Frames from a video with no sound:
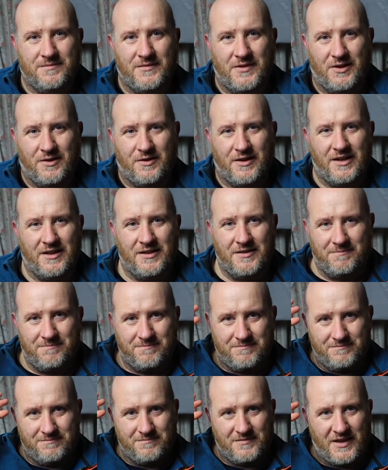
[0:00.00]
Alright then.
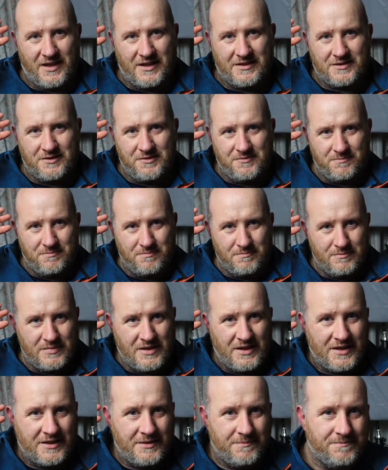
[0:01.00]
Thanks now.
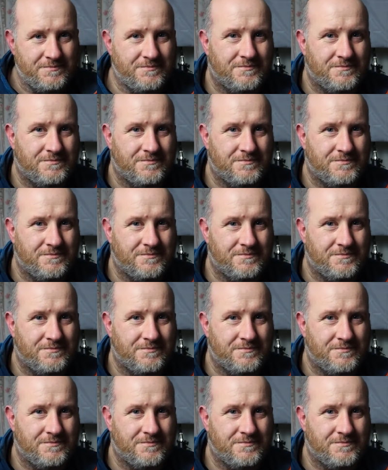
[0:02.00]
Bye.